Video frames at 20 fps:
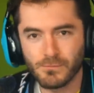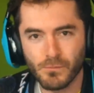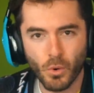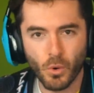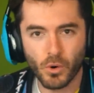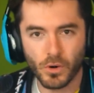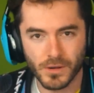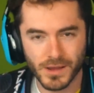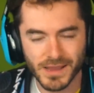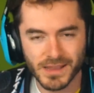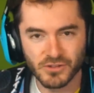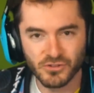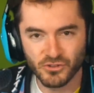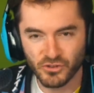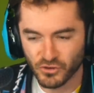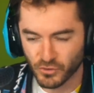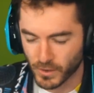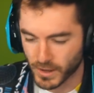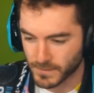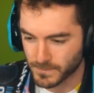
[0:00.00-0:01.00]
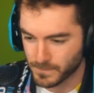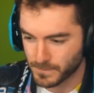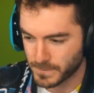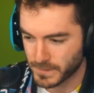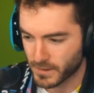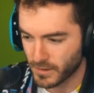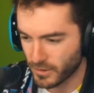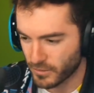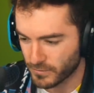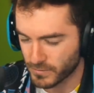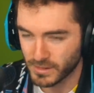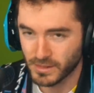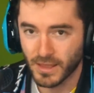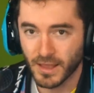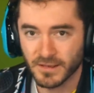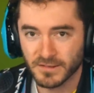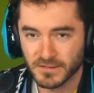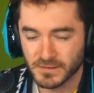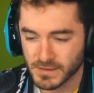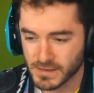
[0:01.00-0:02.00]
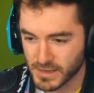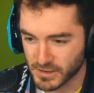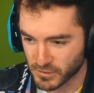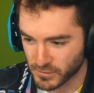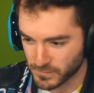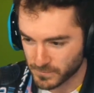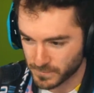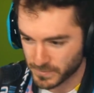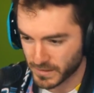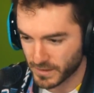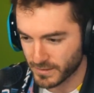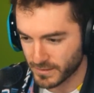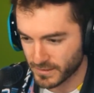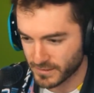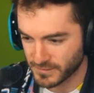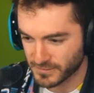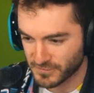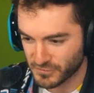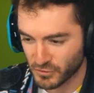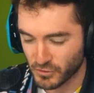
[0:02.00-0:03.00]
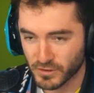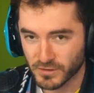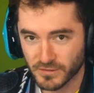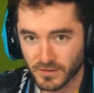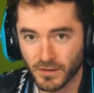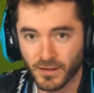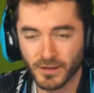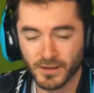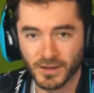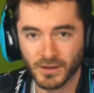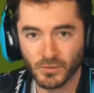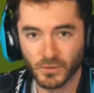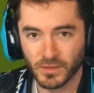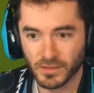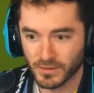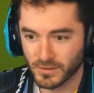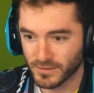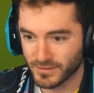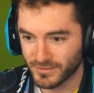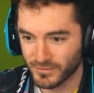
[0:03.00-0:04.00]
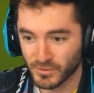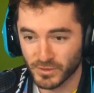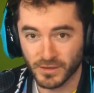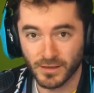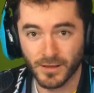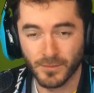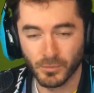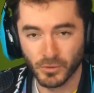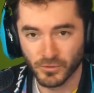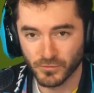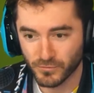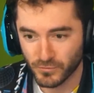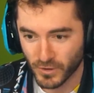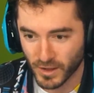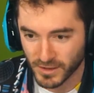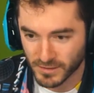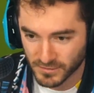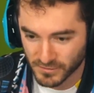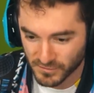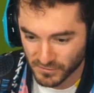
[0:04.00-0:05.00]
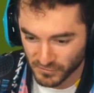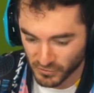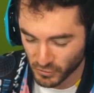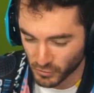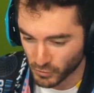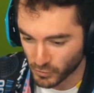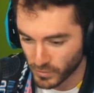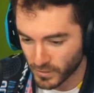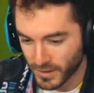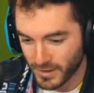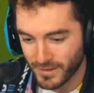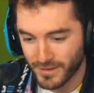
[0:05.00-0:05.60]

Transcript: more into it over the last year, and then started talking with the couple of friends who